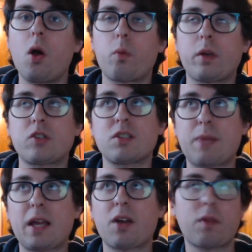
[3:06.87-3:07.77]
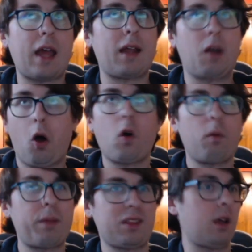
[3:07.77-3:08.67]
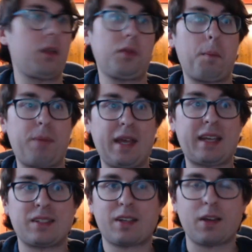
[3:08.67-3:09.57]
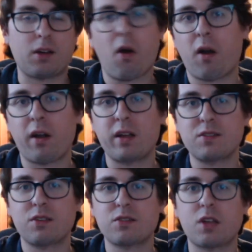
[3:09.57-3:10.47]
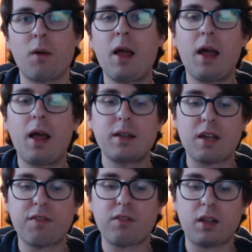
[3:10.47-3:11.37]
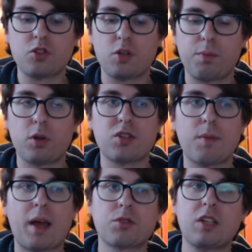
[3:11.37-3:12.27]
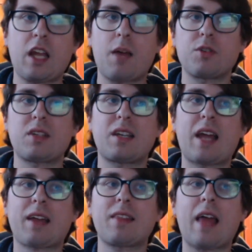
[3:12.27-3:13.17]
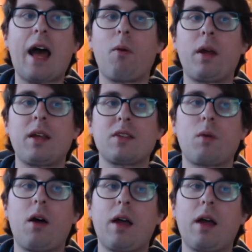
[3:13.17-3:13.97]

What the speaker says: which is bigger than all but the biggest Kagaris, so definitely lets you push some extra damage in the deck that way as well.